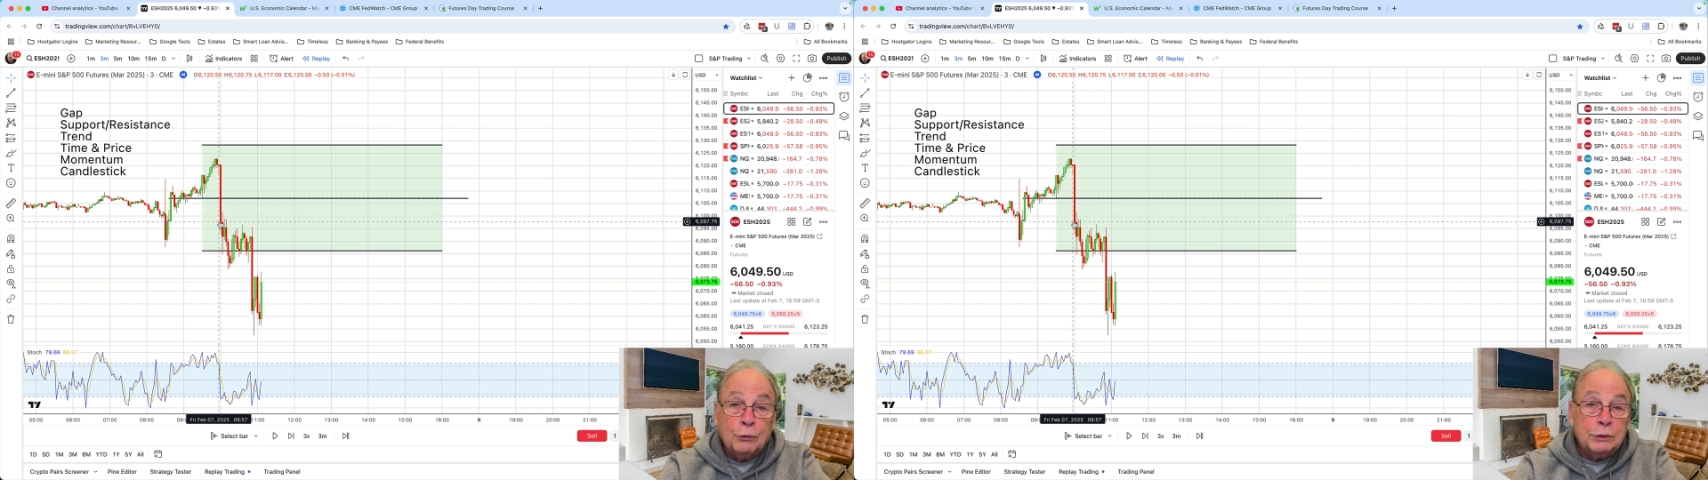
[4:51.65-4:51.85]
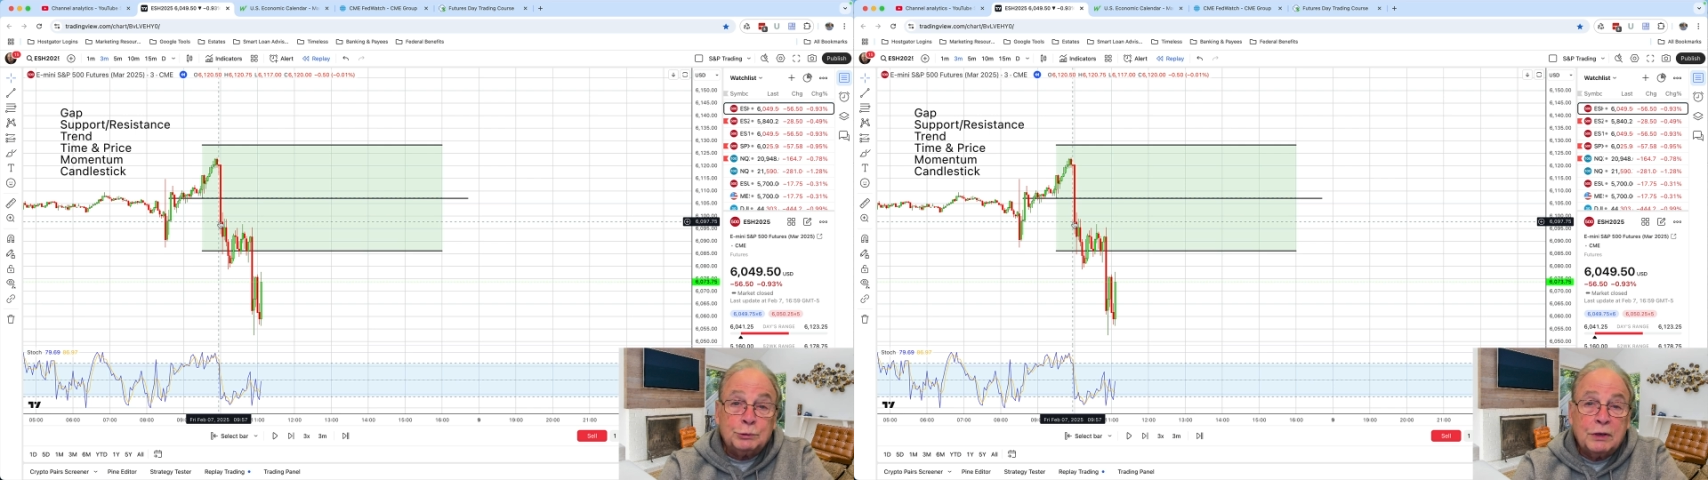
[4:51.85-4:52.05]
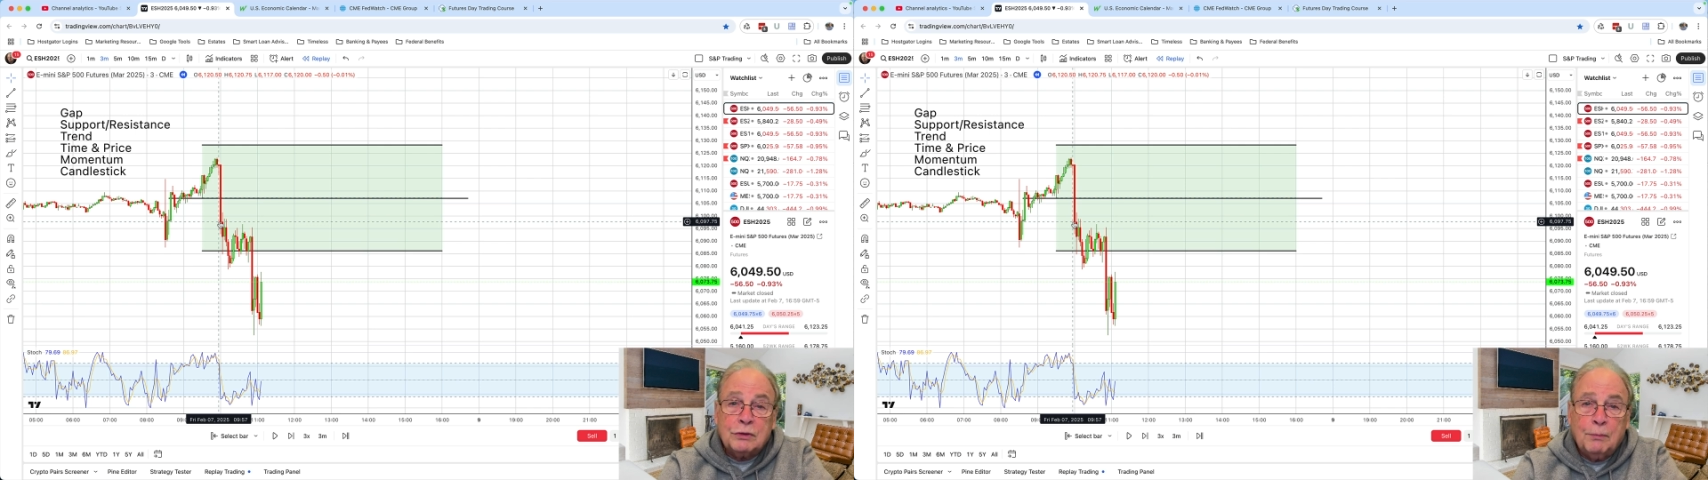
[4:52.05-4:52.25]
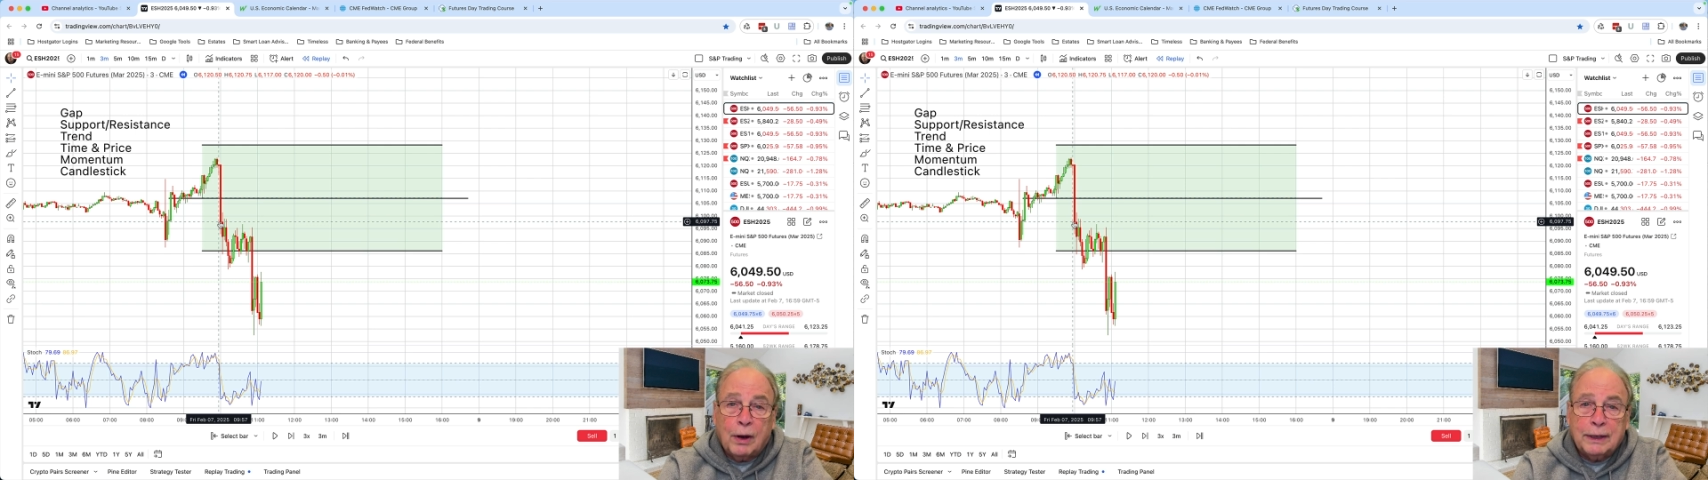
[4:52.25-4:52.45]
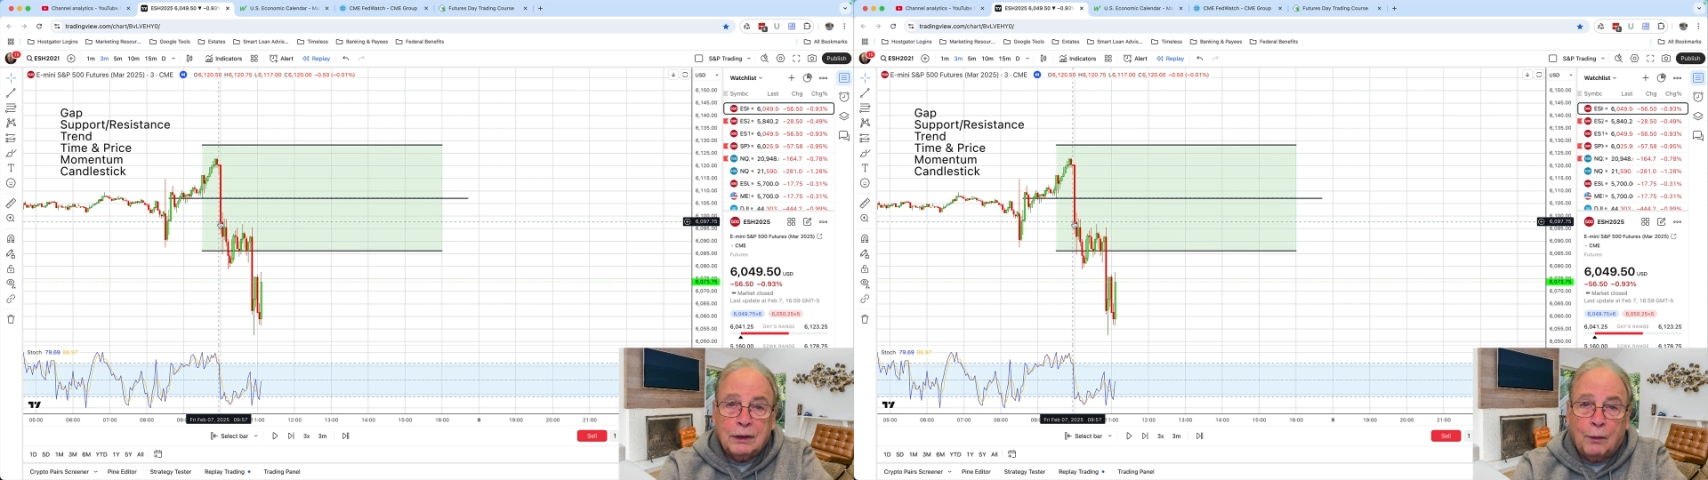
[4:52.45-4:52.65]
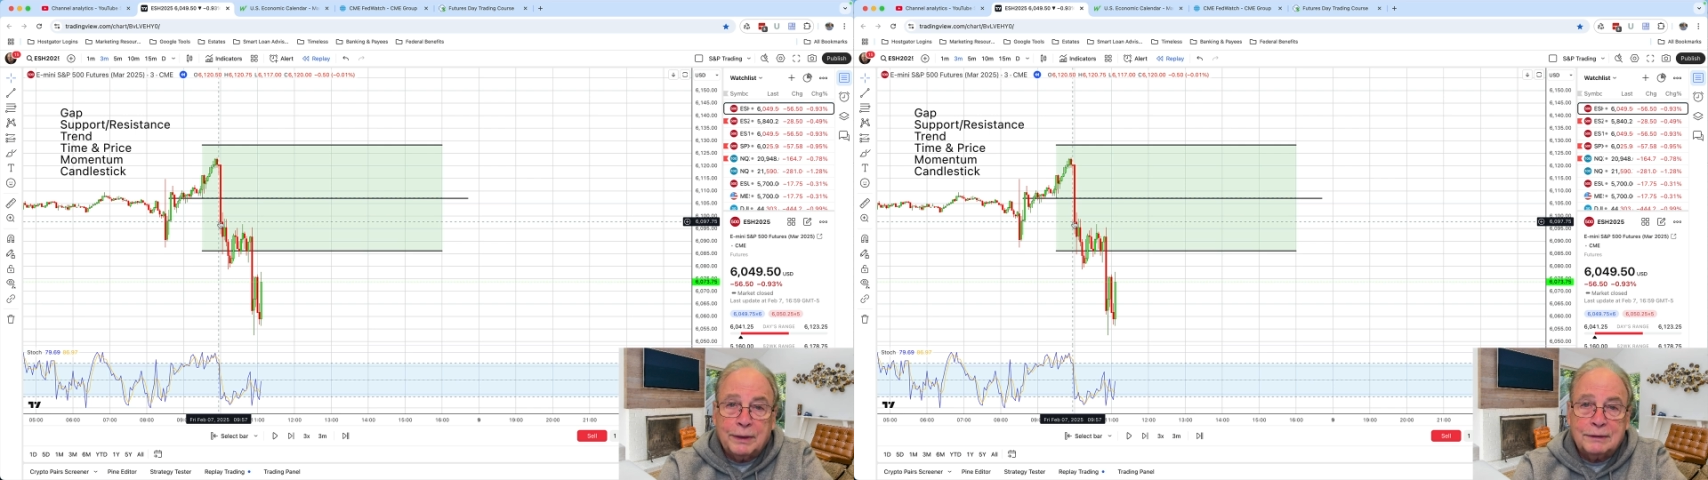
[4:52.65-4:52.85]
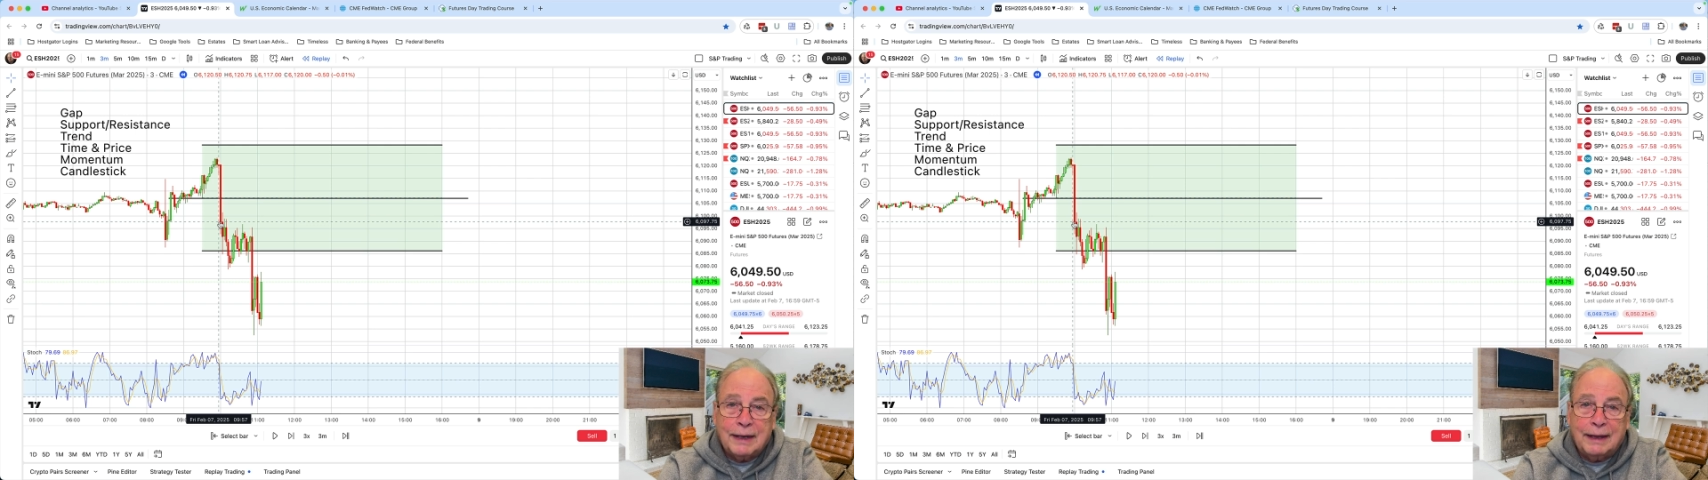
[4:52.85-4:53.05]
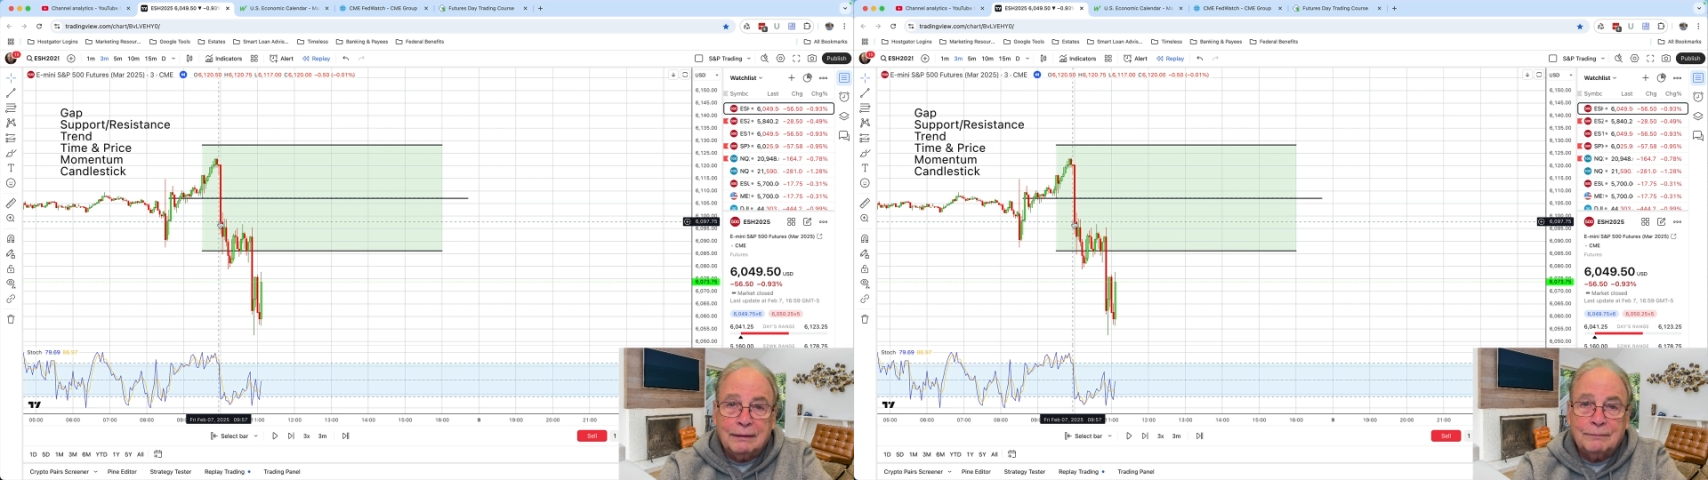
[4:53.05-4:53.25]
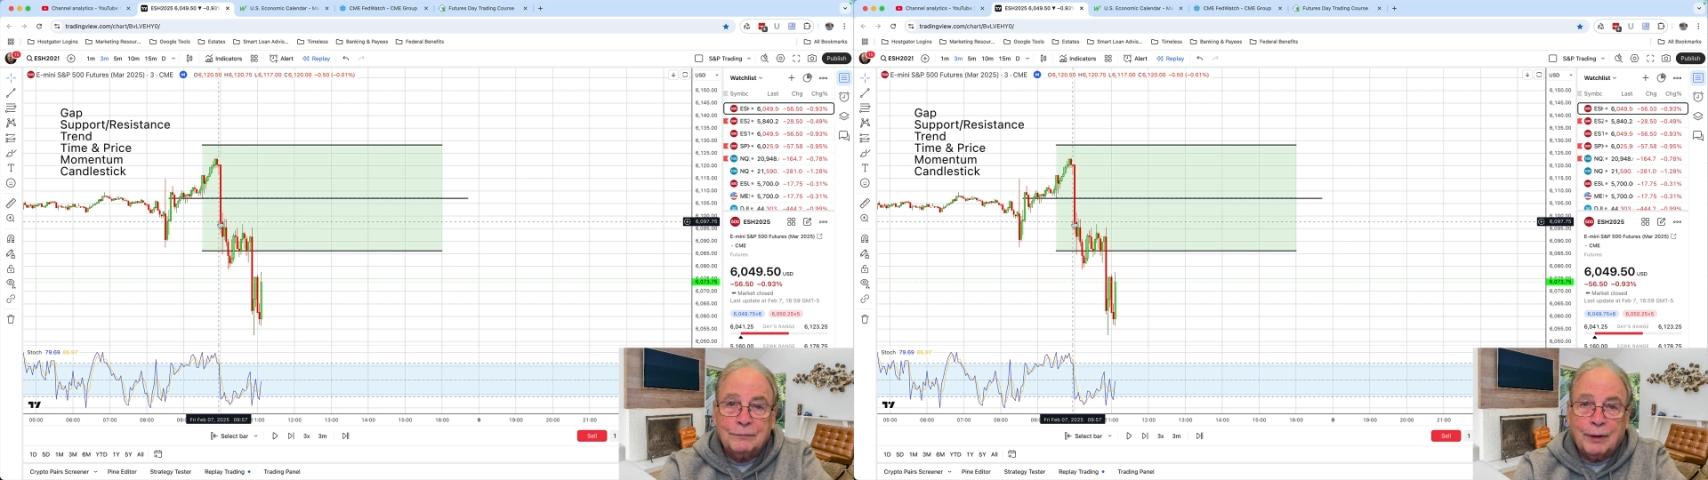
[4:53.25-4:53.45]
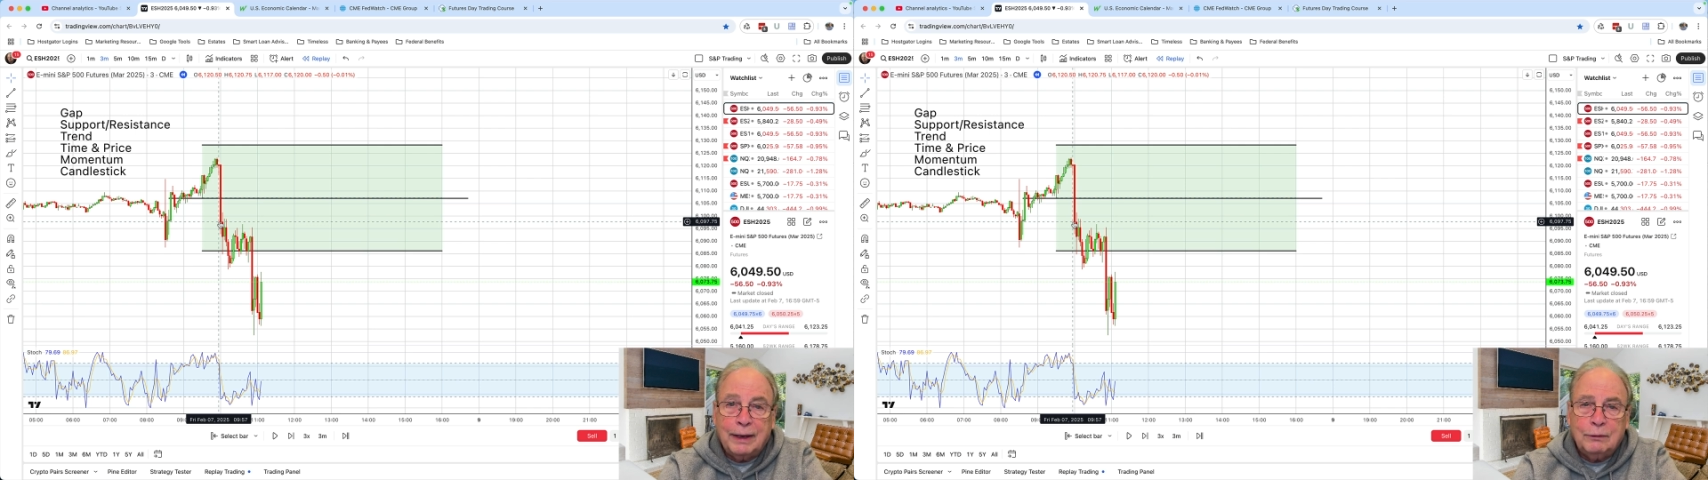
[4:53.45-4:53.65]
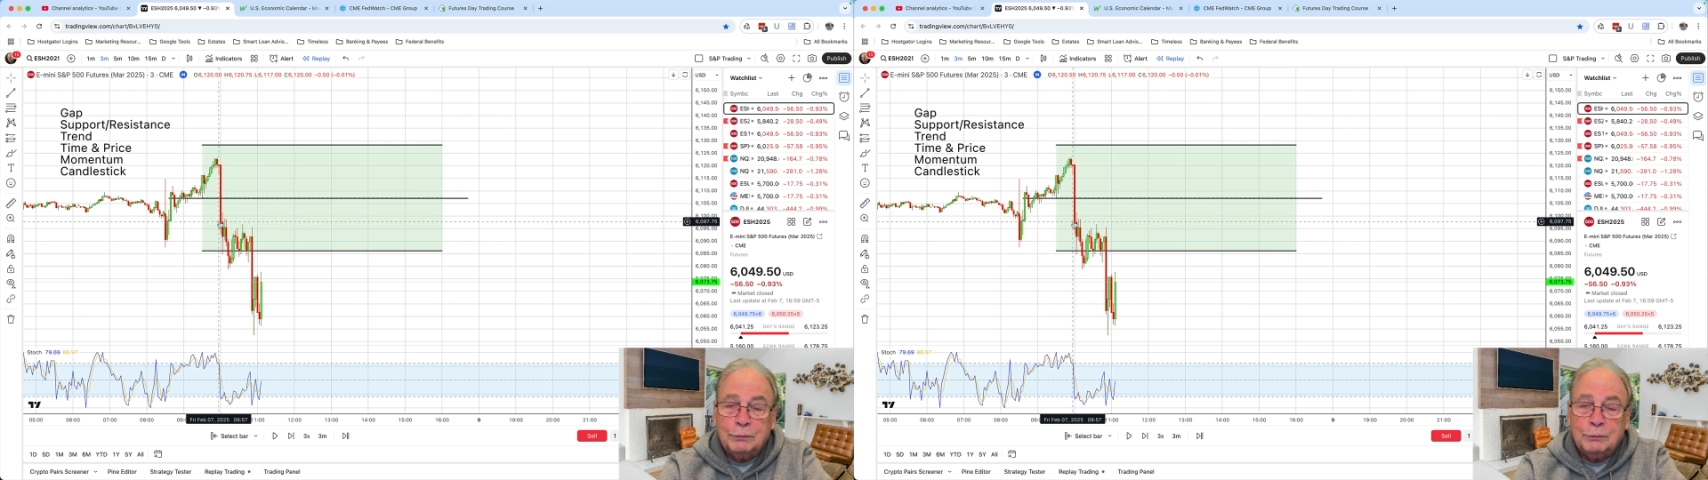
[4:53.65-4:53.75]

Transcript: which way is the market going today, right?